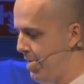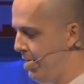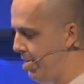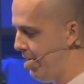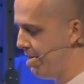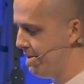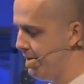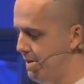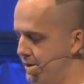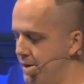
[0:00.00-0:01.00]
any
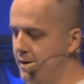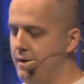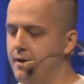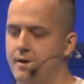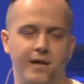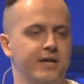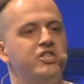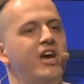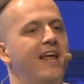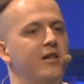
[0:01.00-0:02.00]
other like
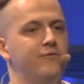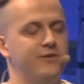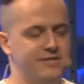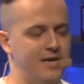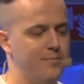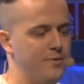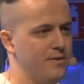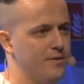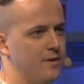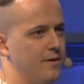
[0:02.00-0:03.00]
channel, for example,
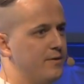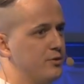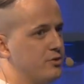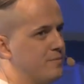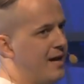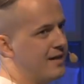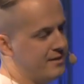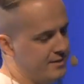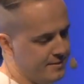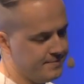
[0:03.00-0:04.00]
when you do
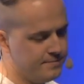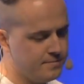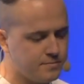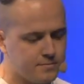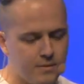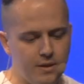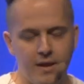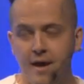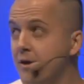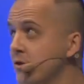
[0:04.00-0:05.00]
marketing.
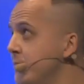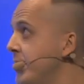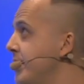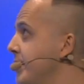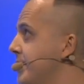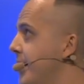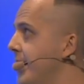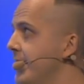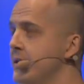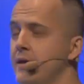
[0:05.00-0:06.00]
And comparing
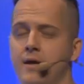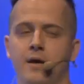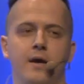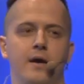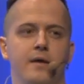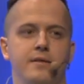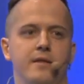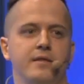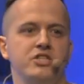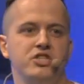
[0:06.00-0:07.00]
that,
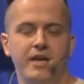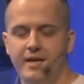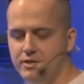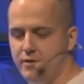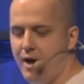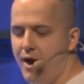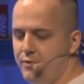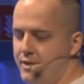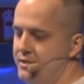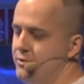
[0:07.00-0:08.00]
the change of
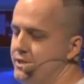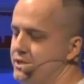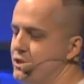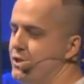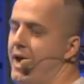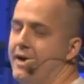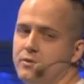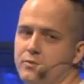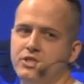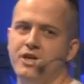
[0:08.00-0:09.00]
how these users
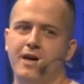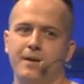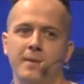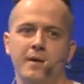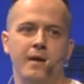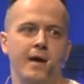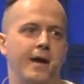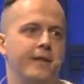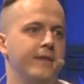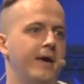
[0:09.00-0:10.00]
react over time,
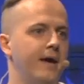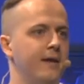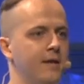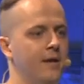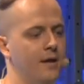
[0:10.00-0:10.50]
and then